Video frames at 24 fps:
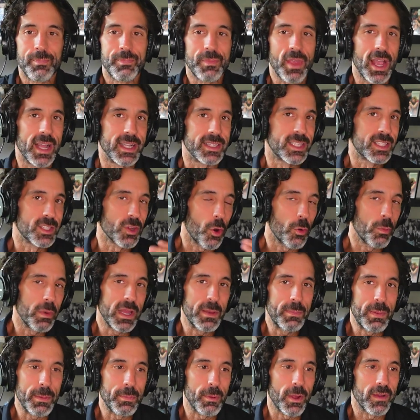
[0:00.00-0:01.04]
And so many
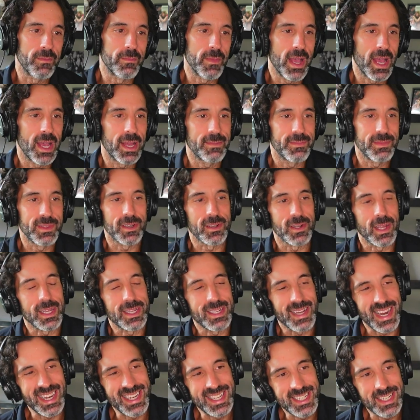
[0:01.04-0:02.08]
people I've met, they're like,
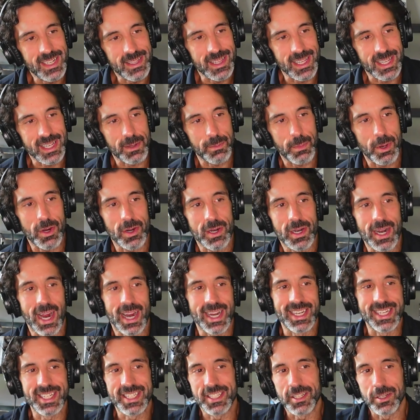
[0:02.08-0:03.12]
I need to think about it. I
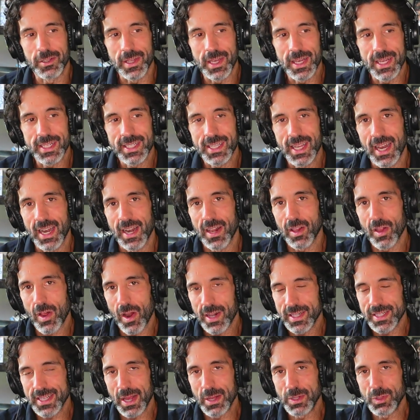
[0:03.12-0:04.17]
need to do this. And a lot
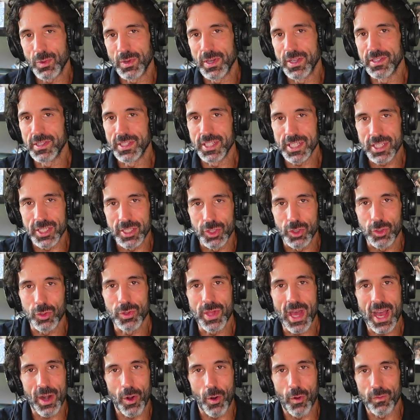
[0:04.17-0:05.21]
of times when you just do
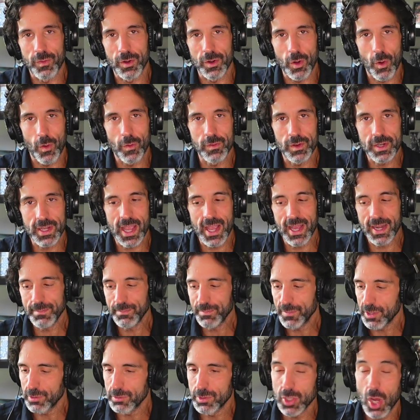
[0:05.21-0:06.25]
that over and over again,
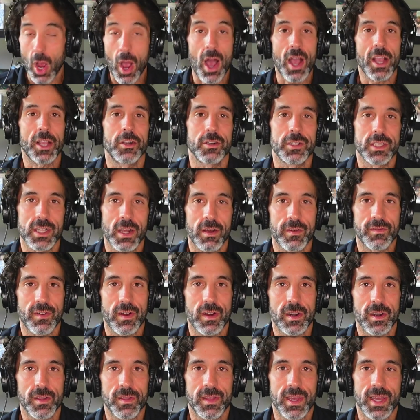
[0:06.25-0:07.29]
you talk yourself
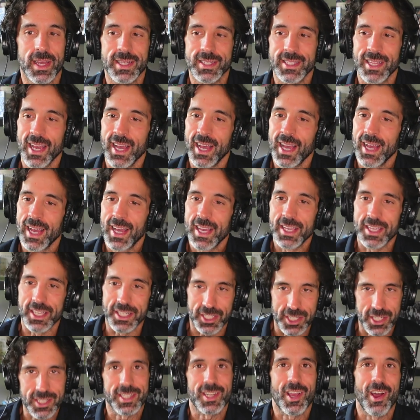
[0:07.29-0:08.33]
out of things. You
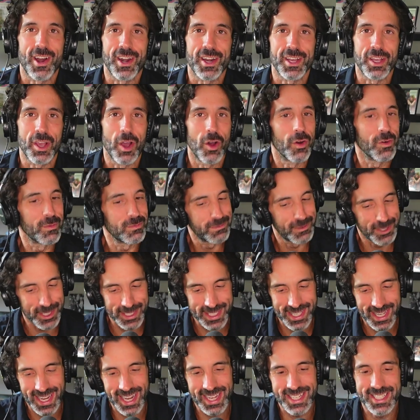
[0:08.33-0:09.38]
just got to go.
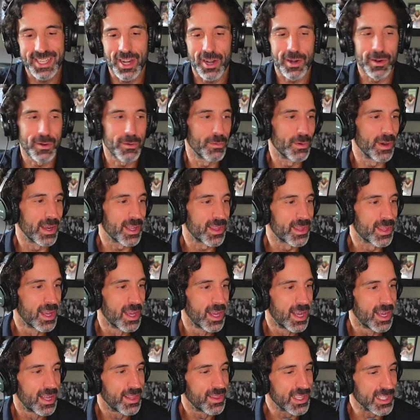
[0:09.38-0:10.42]
Just like I started with
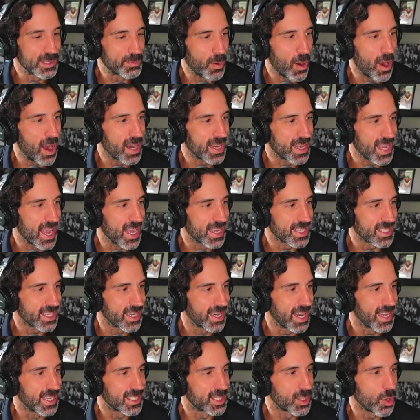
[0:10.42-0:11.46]
this podcast
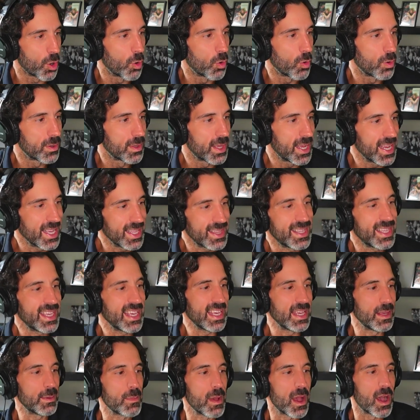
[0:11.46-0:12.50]
today. So in
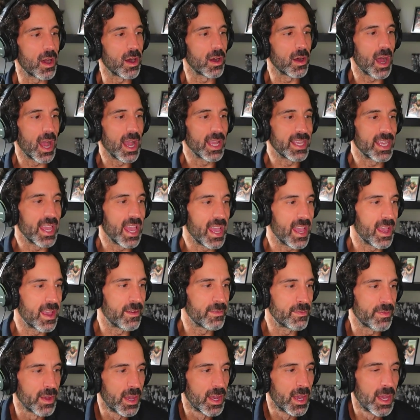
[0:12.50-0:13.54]
the email I
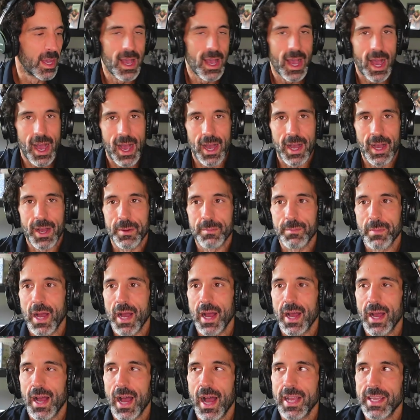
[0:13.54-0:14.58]
gave,
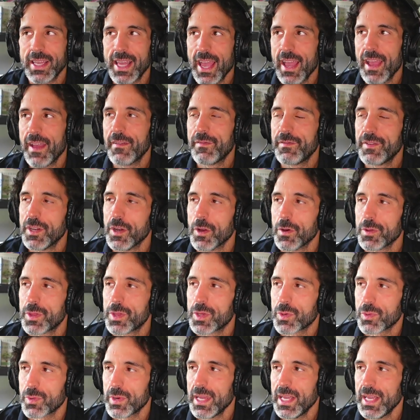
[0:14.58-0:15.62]
you know,
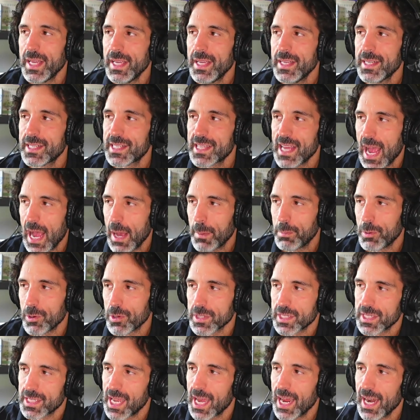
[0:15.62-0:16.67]
three
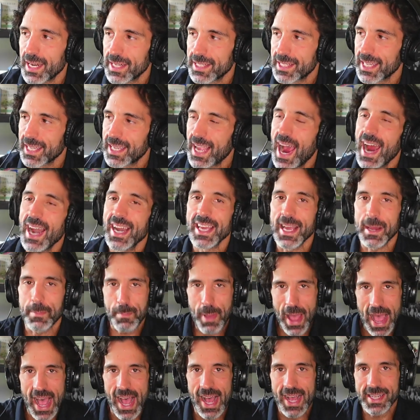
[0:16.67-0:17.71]
samples to kind of get
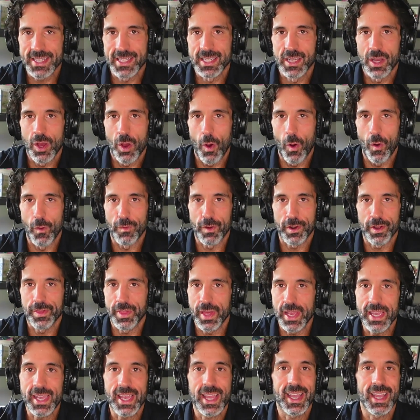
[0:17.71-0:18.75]
past
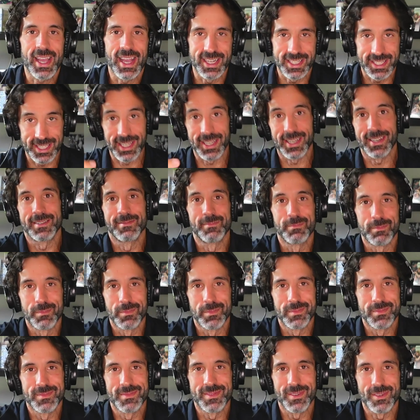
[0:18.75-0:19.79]
overthinking and to
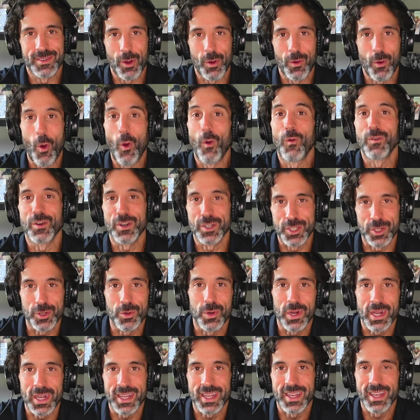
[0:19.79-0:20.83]

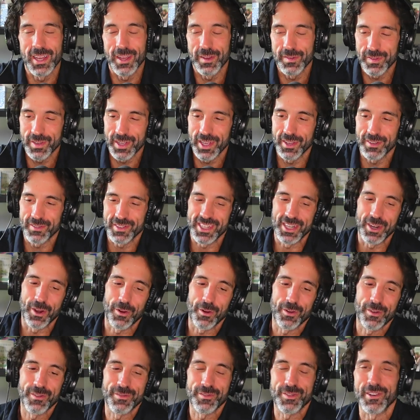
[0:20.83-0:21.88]
overdoing, if you
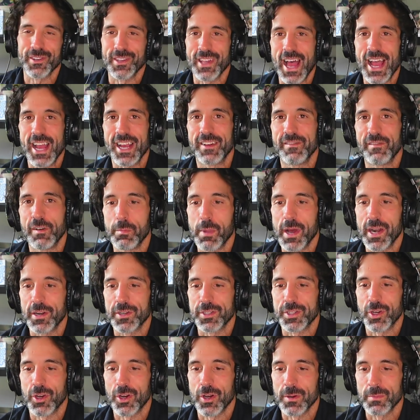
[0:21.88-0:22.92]
know, for lack of a better
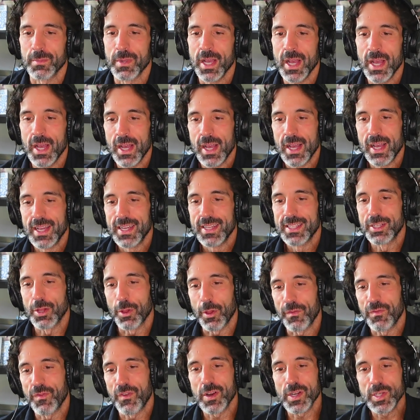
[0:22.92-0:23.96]
term. So
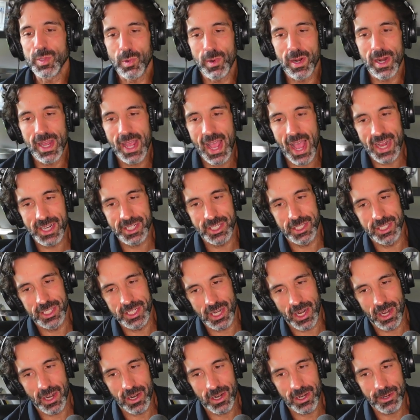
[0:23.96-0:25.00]
the first one I actually
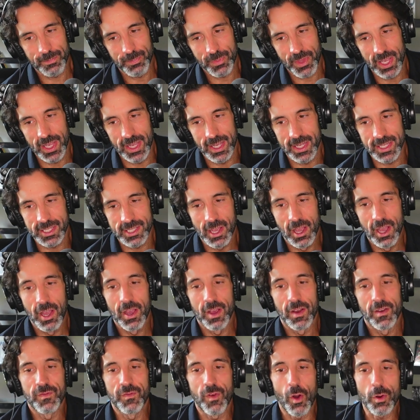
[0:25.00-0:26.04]
shared is
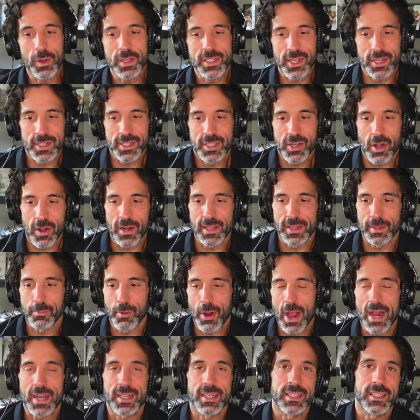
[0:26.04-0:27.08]
focus on starting the
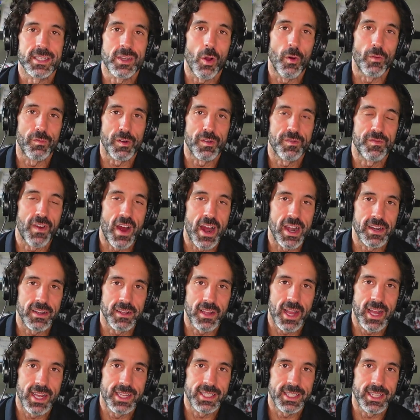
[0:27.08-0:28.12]
practice over
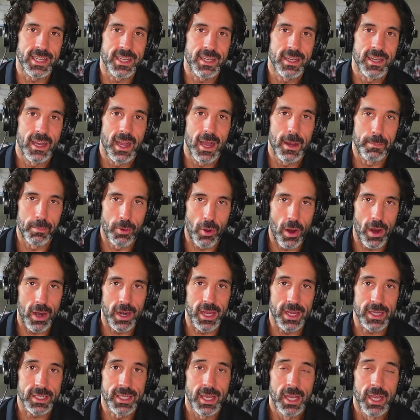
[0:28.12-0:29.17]
finalizing a
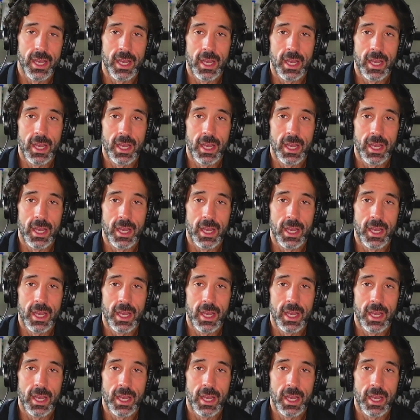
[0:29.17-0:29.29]
product.